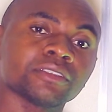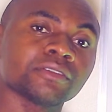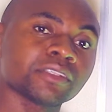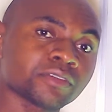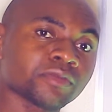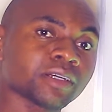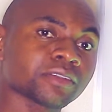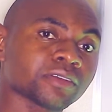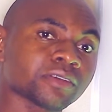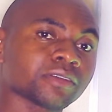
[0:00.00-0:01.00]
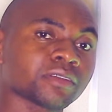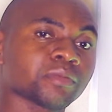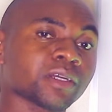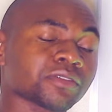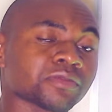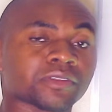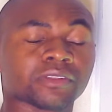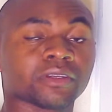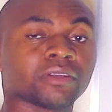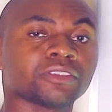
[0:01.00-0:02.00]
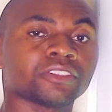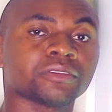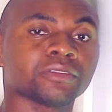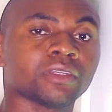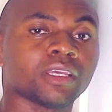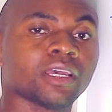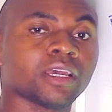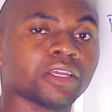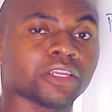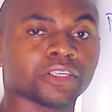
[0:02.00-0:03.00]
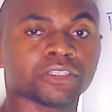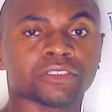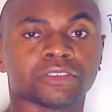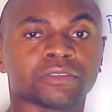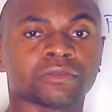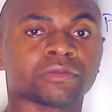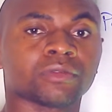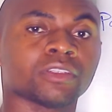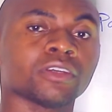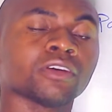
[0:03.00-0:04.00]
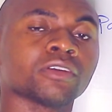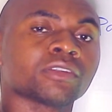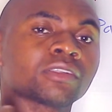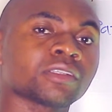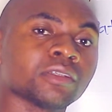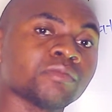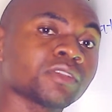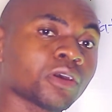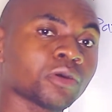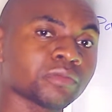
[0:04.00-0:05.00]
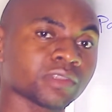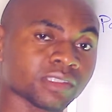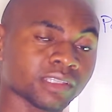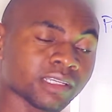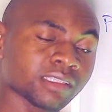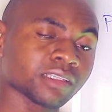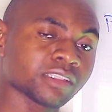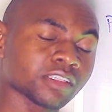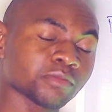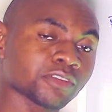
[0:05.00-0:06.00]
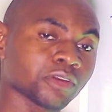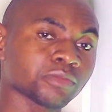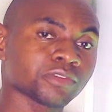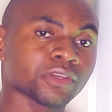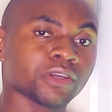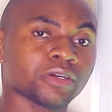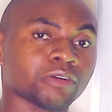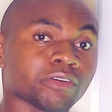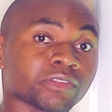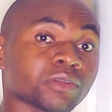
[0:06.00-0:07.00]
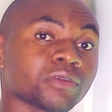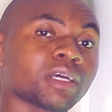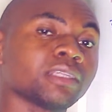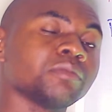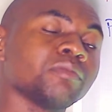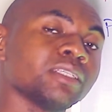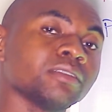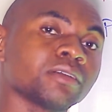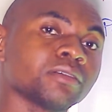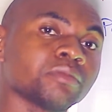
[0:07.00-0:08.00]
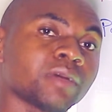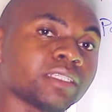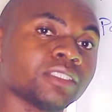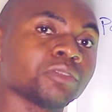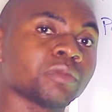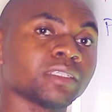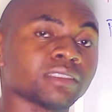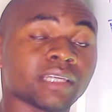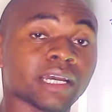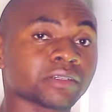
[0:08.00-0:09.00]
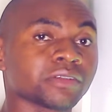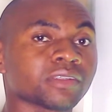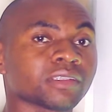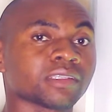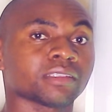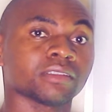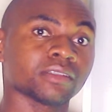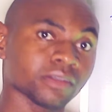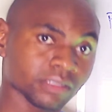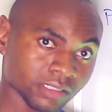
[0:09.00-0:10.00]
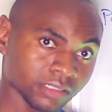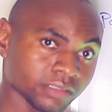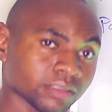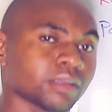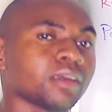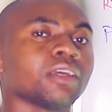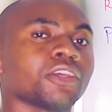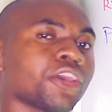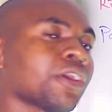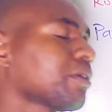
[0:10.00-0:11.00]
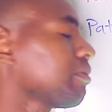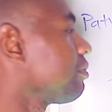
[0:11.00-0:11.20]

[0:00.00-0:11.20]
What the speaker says: the risk factors, the pathophysiology, and the symptoms, the signs and symptoms. We'll also look at the medical management, the diagnosis, and the nursing care